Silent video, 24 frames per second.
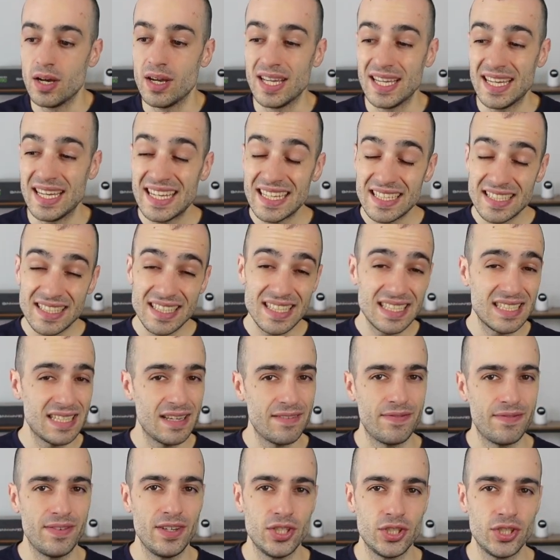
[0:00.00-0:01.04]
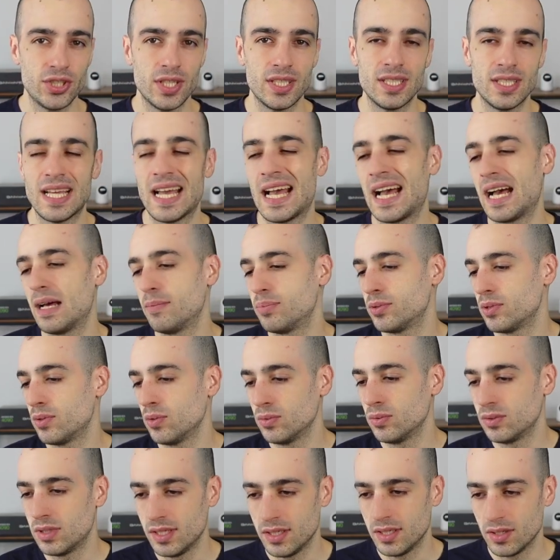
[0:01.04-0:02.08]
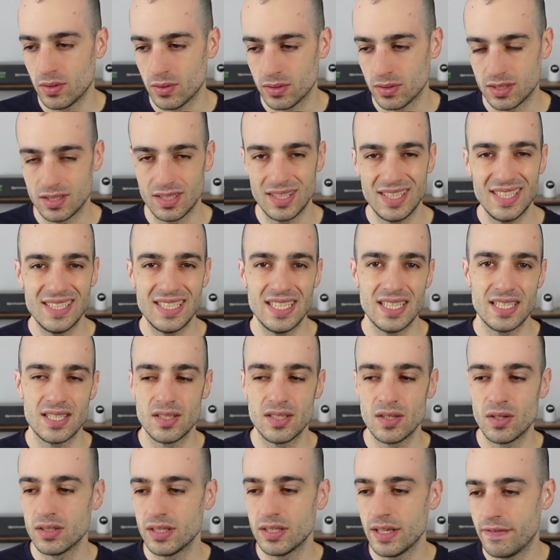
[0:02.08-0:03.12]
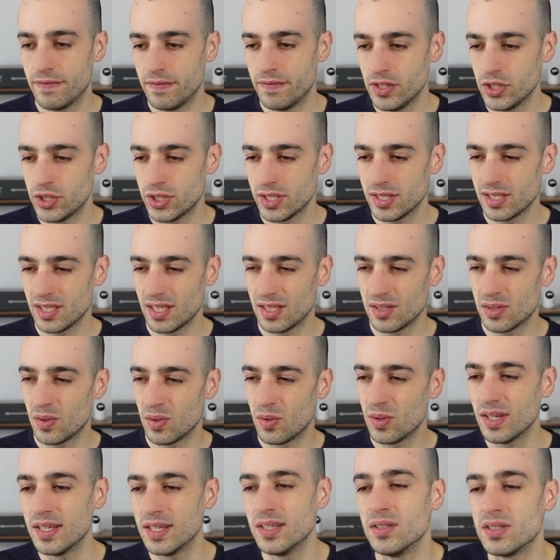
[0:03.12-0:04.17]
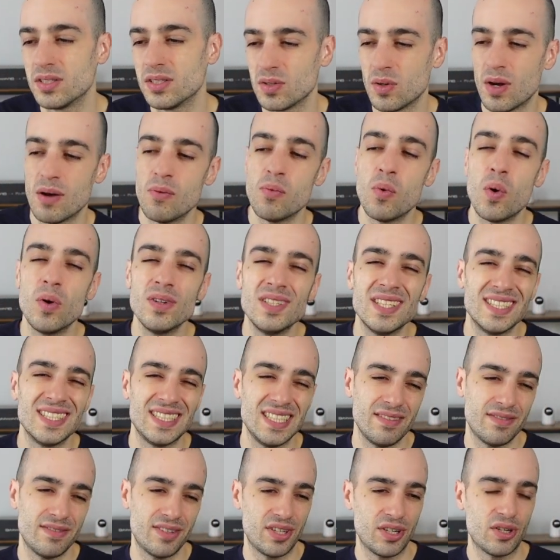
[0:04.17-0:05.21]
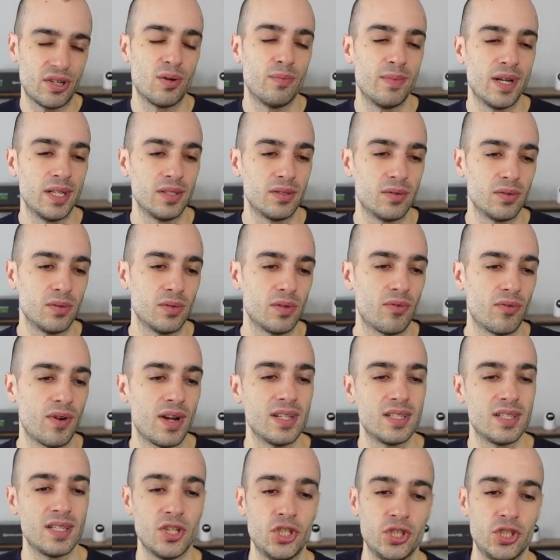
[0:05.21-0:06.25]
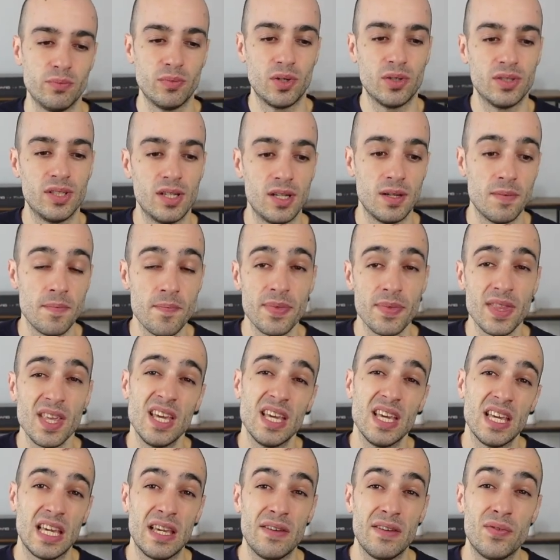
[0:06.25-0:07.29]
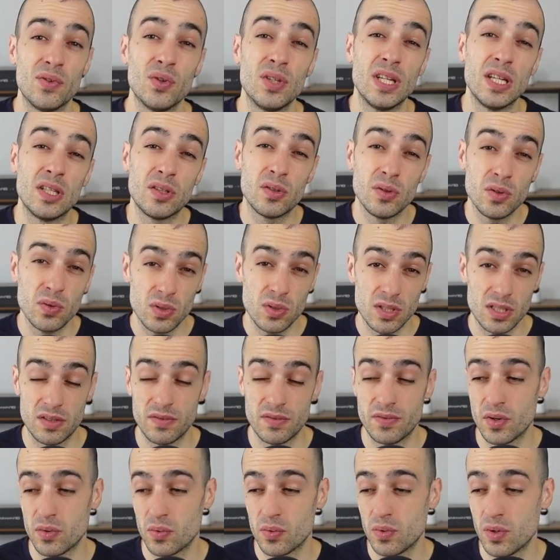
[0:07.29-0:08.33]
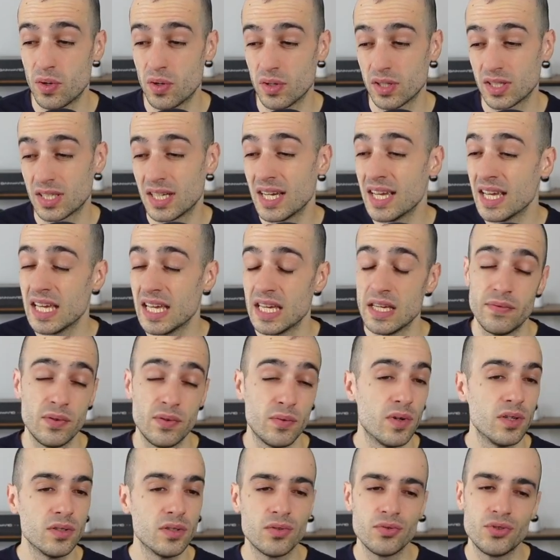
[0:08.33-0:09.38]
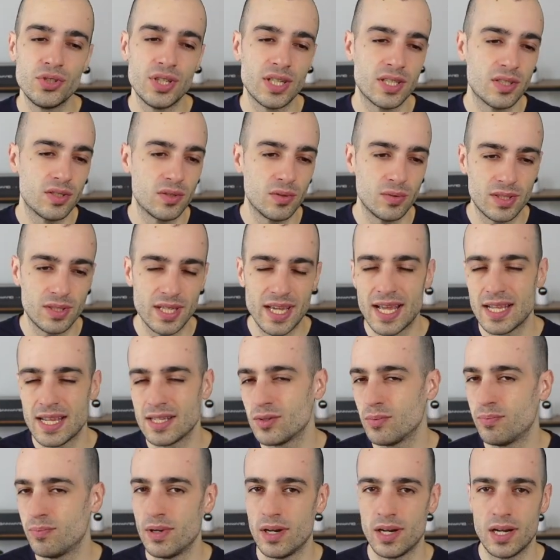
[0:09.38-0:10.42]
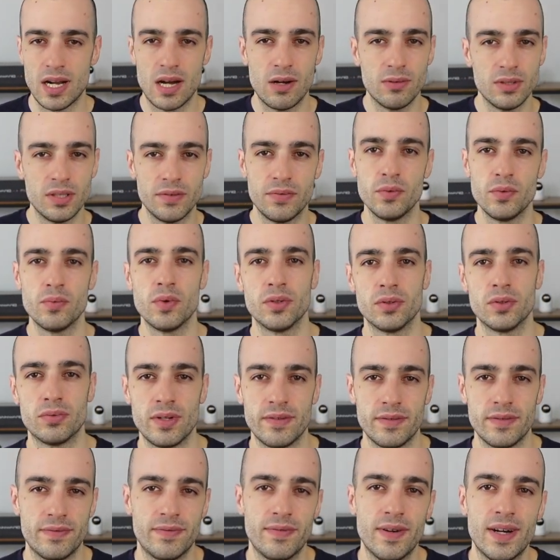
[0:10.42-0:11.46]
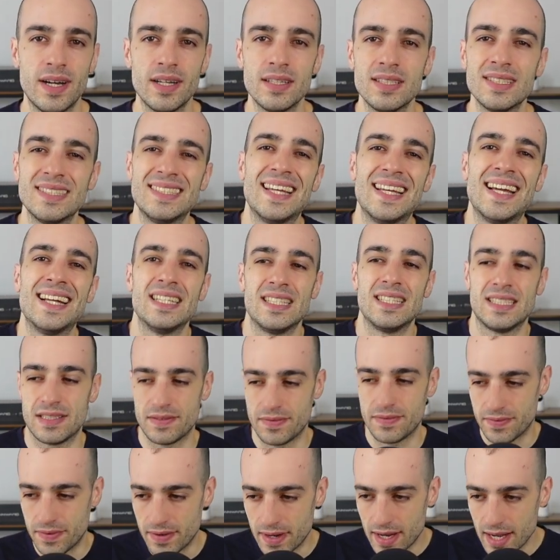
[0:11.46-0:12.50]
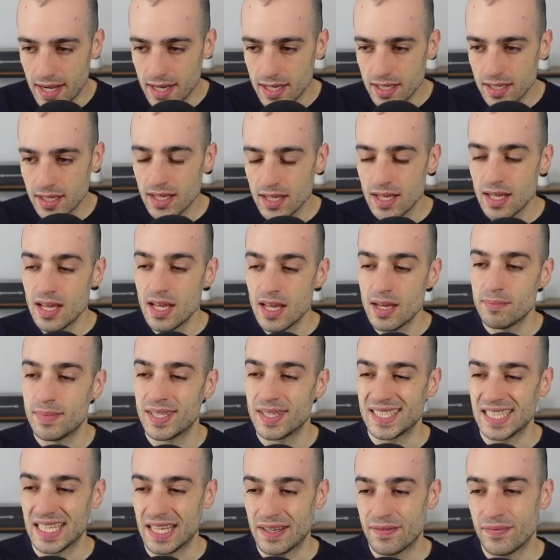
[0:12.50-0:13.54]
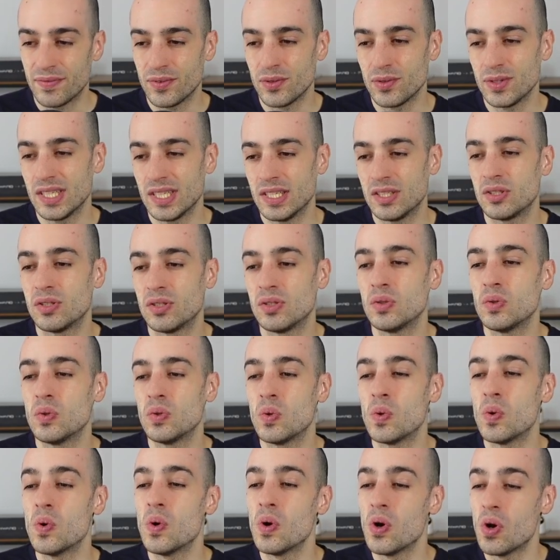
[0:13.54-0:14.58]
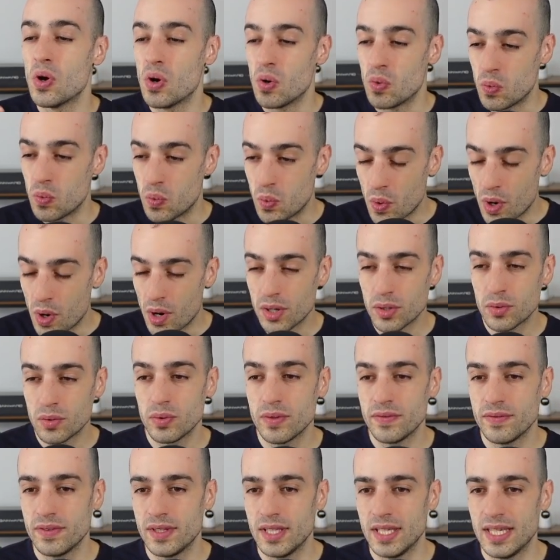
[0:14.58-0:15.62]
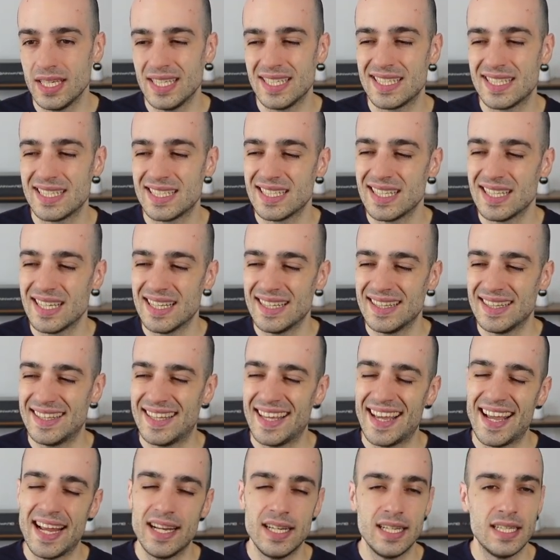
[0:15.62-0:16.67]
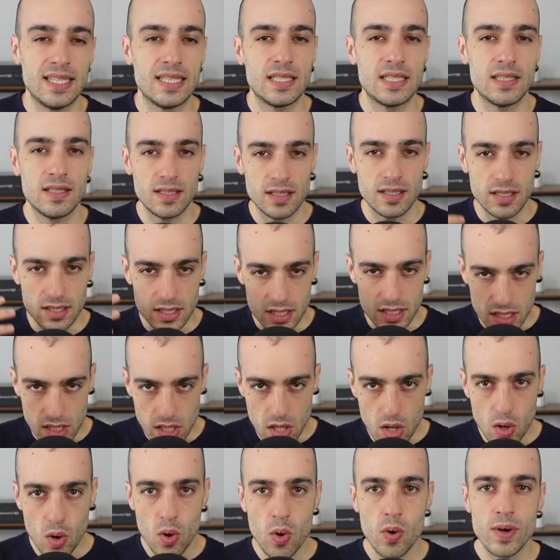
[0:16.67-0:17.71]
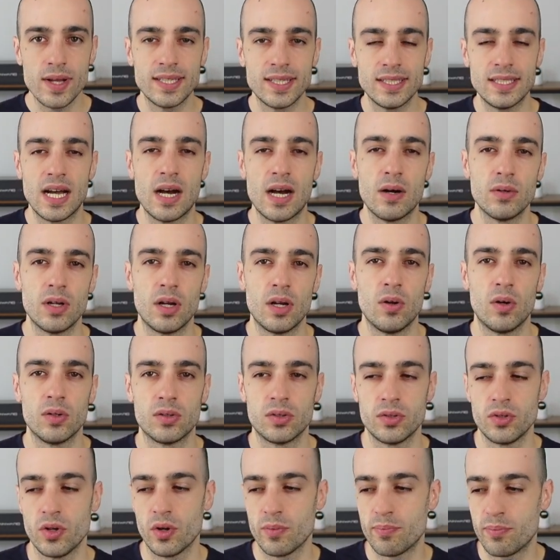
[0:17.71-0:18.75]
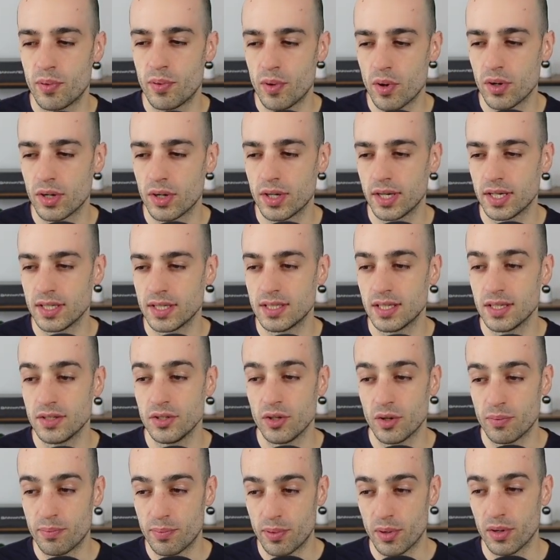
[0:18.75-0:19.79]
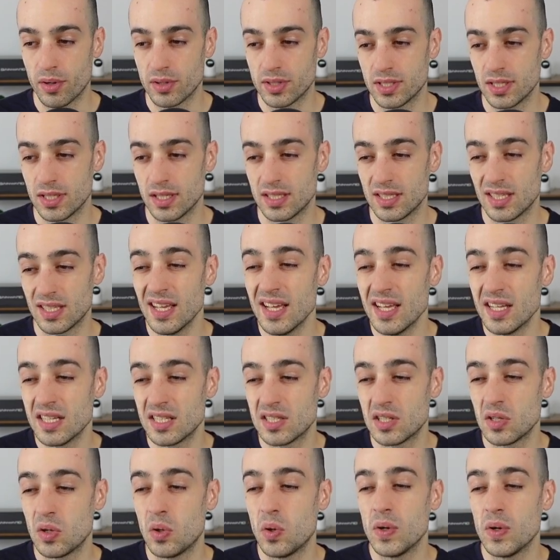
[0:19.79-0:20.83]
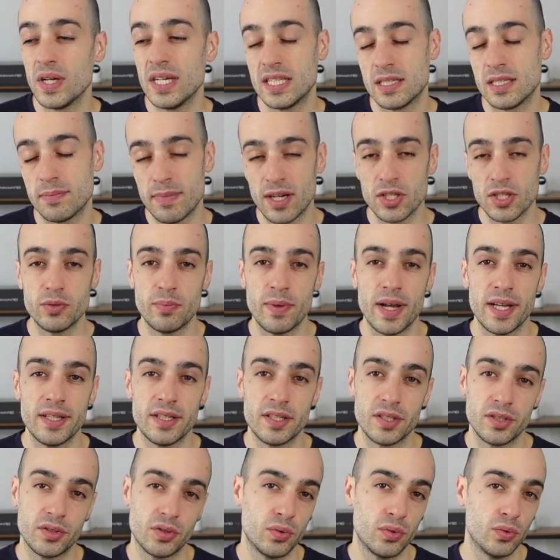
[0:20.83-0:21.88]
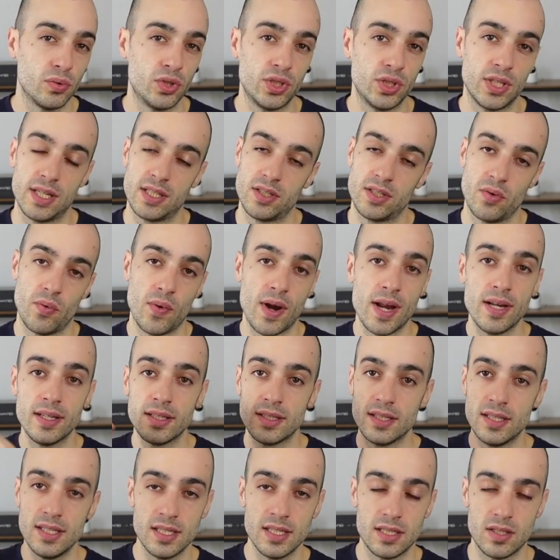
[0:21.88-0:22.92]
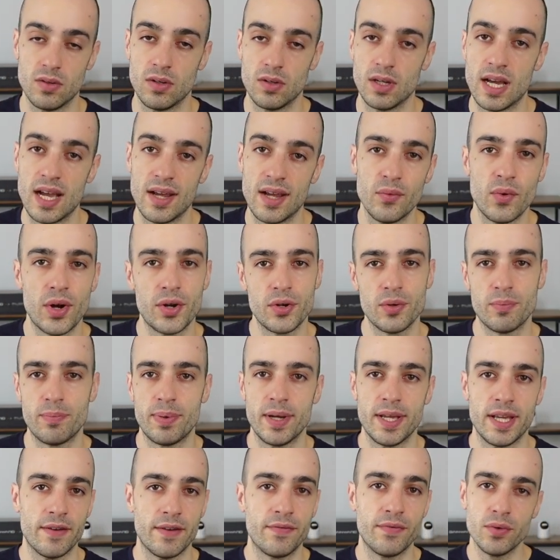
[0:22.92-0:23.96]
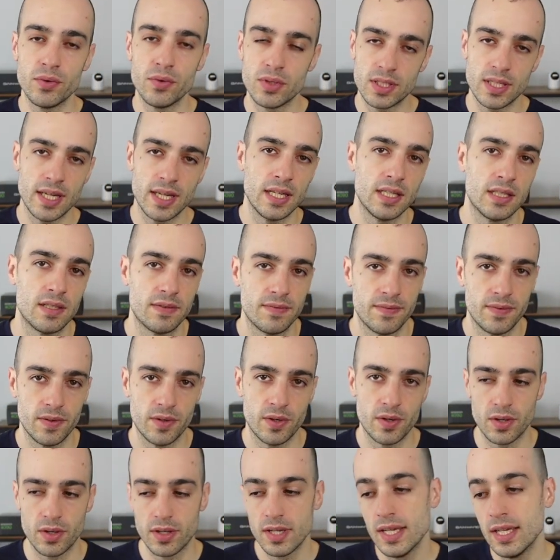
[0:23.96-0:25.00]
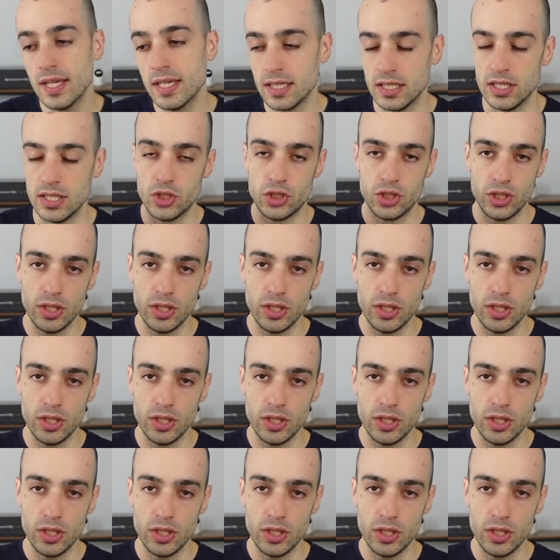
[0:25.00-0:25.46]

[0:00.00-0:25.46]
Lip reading: Is this efficient? Absolutely not. This is not efficient at all, and so I wouldn't even recommend to run such model if you need to use it for work. If you want to just to test, to play around, if you want to have fun, then it's fine. But if you need to work with this, then it's slowing down a lot of your progress and your process. So it's much better to just rent this online, where you pay a few cents for each